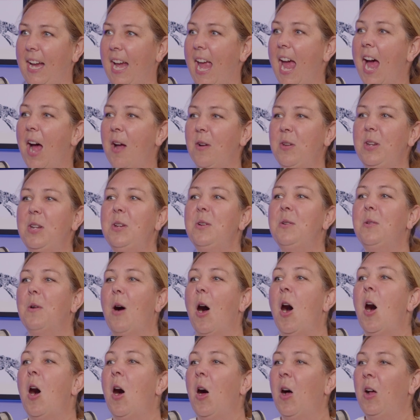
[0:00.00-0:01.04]
how do you
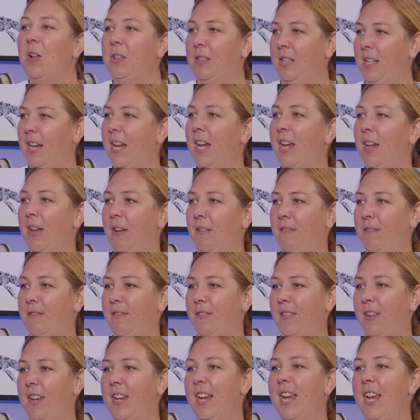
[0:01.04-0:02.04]
all live